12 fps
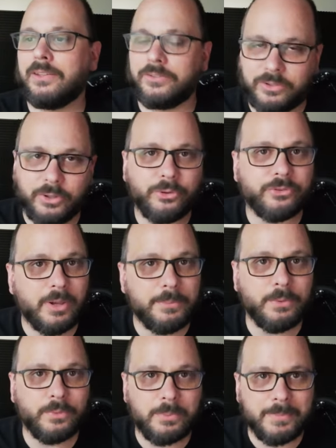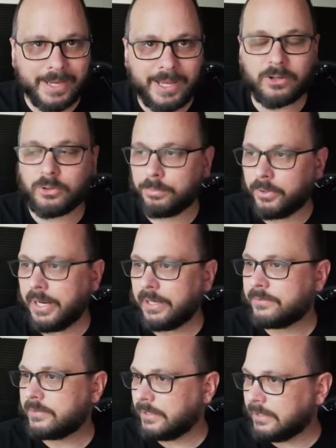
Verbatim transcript: still is coming with mechanical brakes.